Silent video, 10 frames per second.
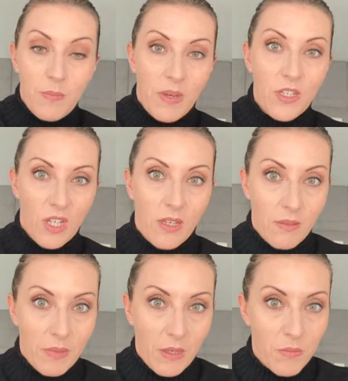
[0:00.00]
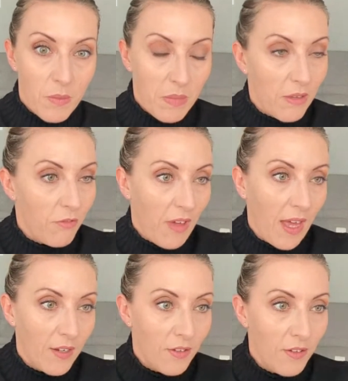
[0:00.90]
actually becomes a big
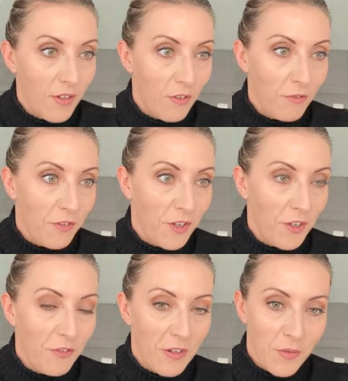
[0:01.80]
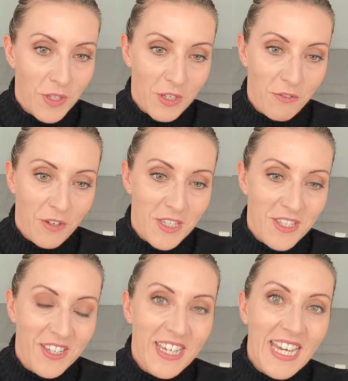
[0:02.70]
fan of Edward the
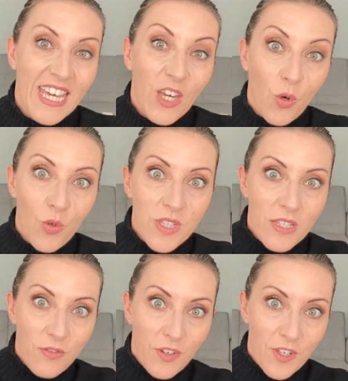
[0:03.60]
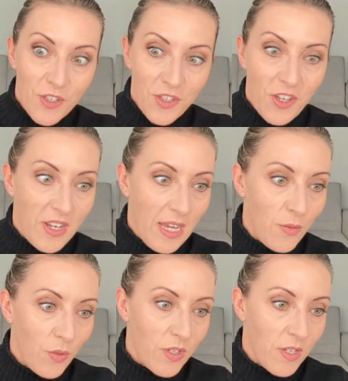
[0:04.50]
Confessor. He calls his first son
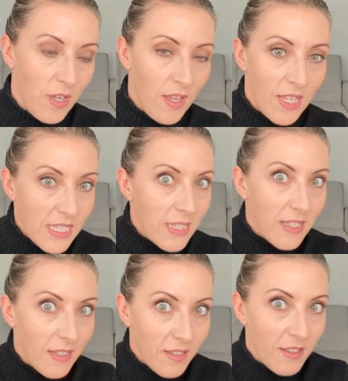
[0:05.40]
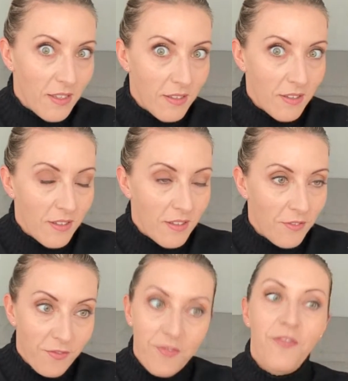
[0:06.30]
Edward. This is
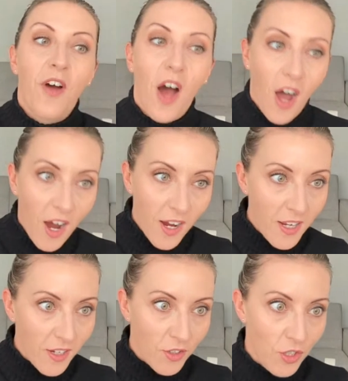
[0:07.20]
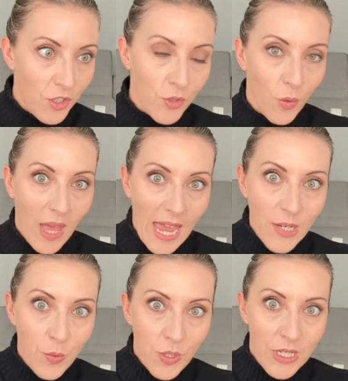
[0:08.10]
highly unusual.
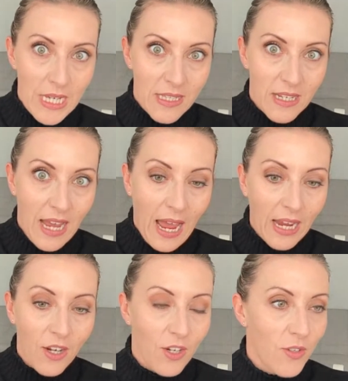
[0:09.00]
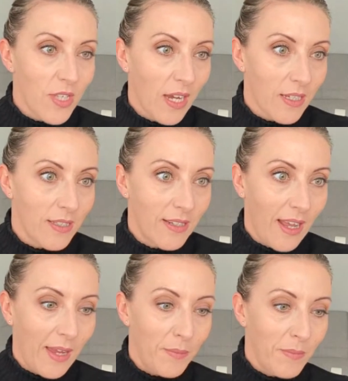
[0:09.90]
Edward is an Anglo-Saxon
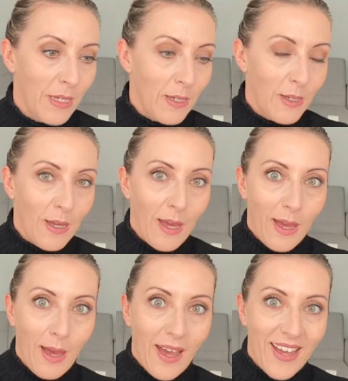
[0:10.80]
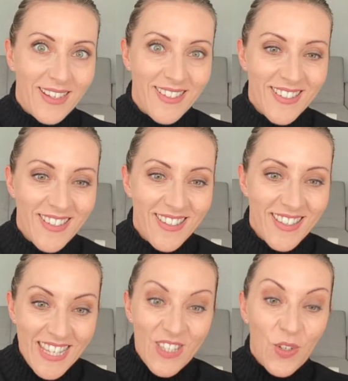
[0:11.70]
name, and
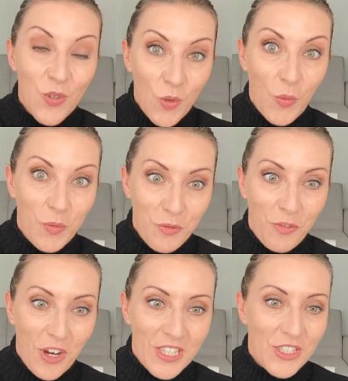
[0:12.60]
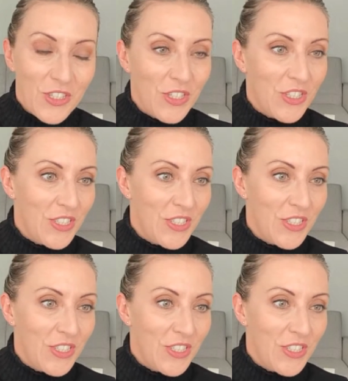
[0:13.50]
these are Norman French